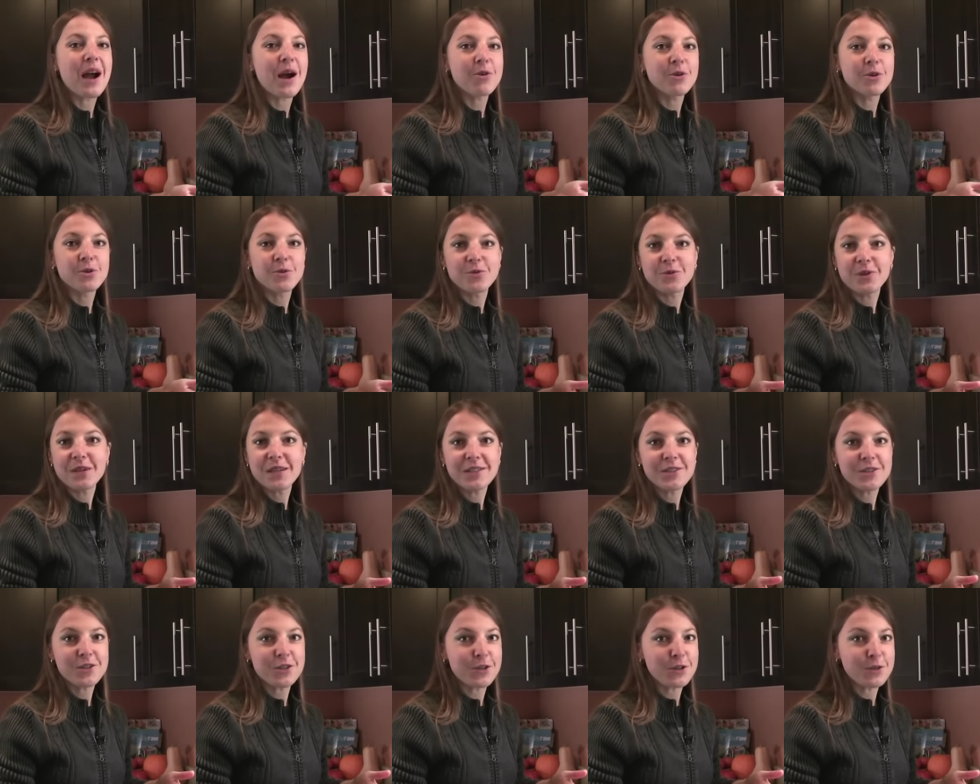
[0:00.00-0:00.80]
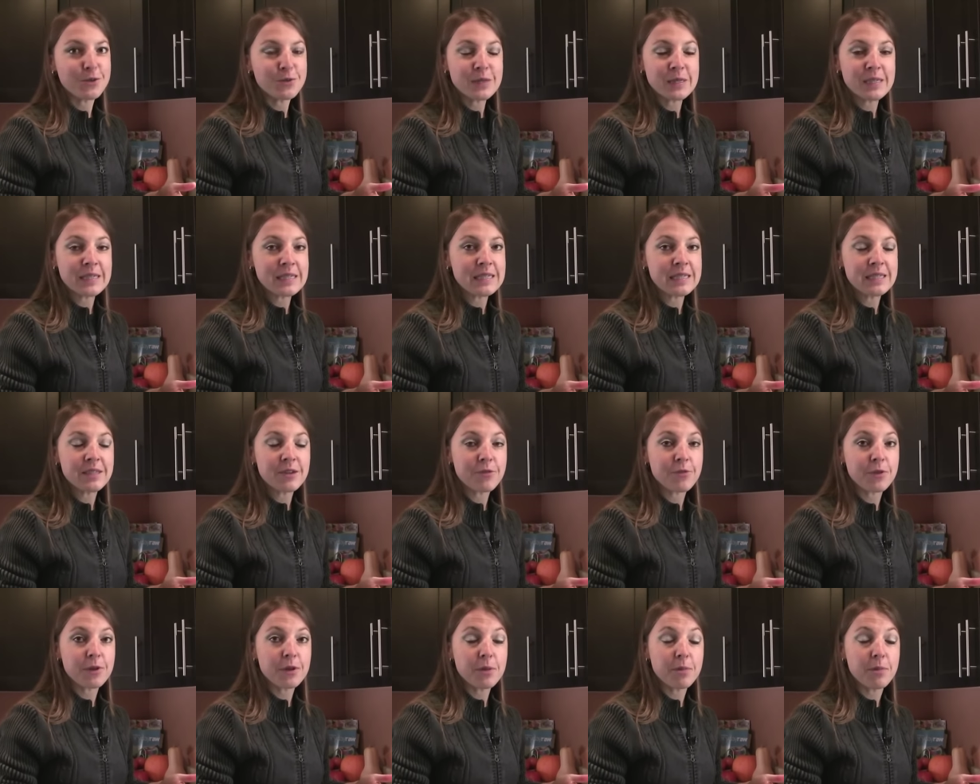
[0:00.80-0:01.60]
how you need to use it in a
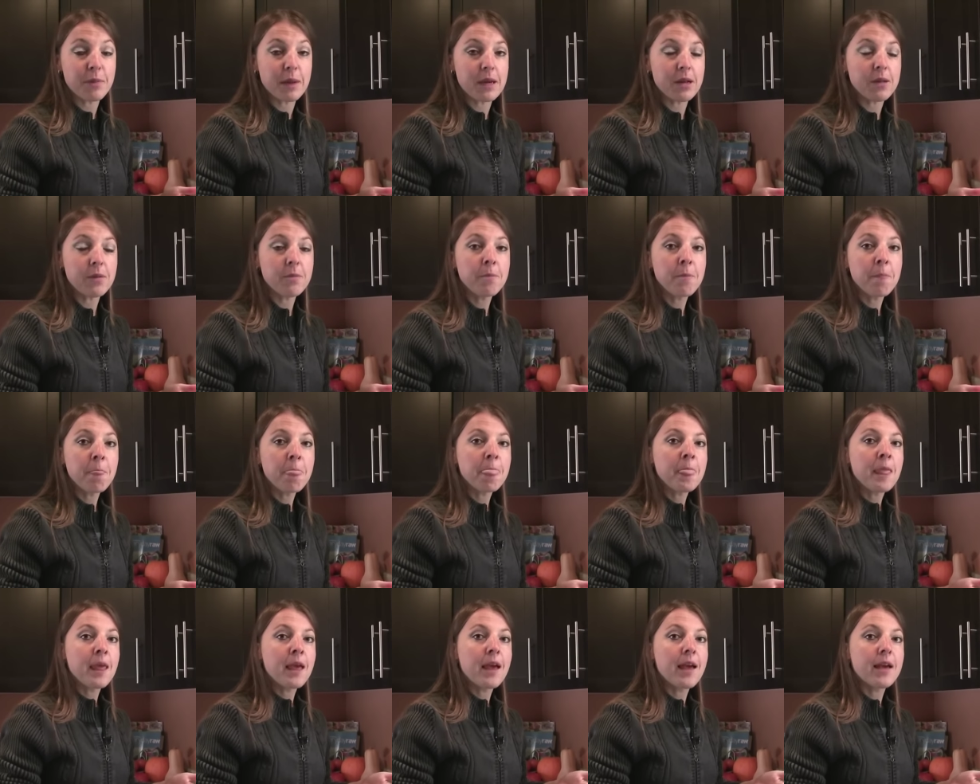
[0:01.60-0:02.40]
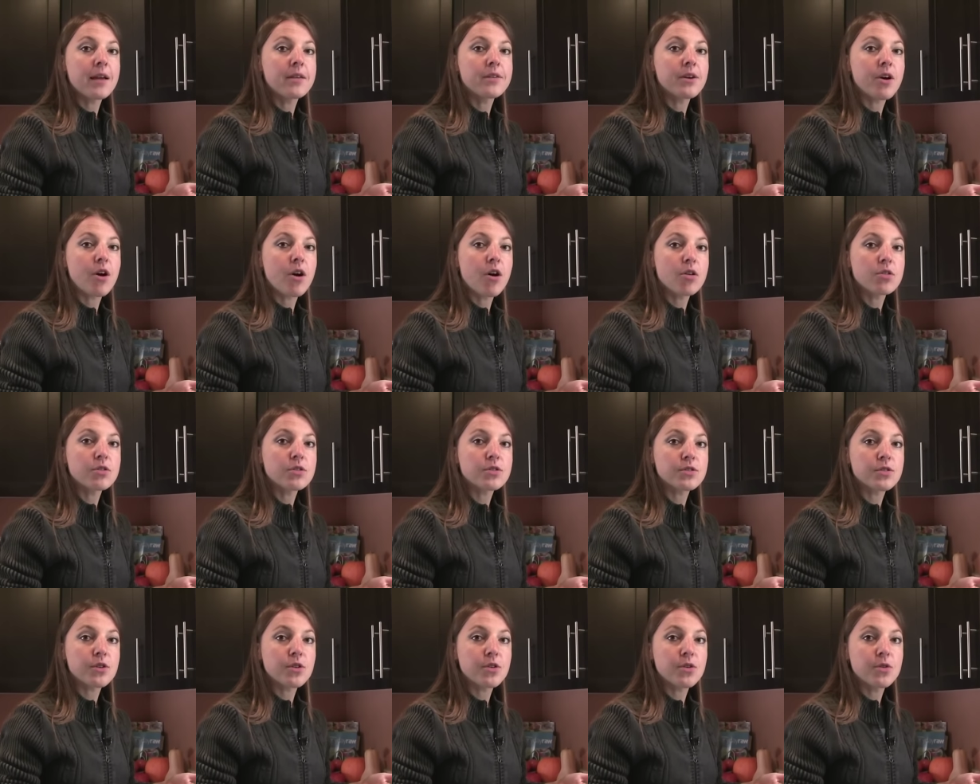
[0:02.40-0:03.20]
different meal, and
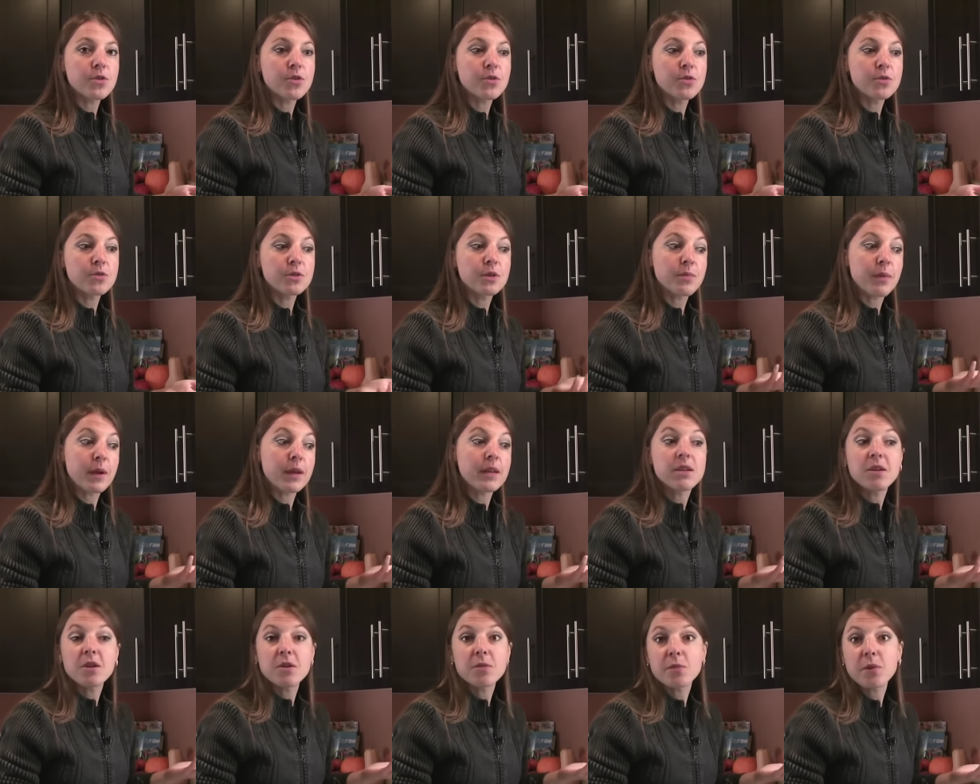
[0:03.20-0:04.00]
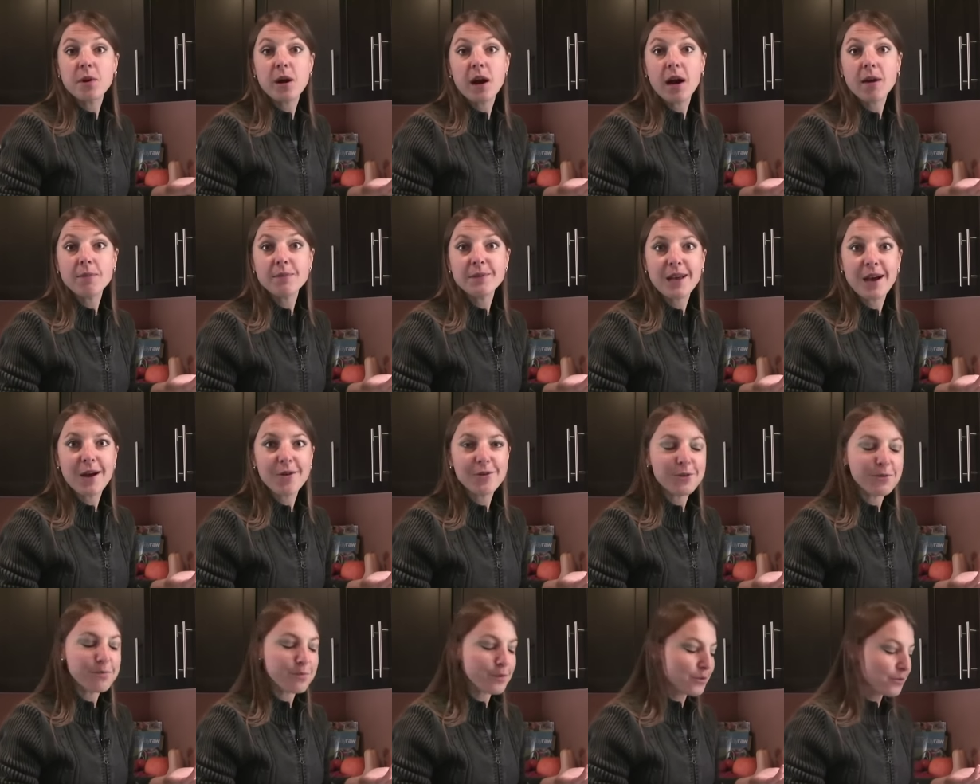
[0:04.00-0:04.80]
also depending on perhaps how you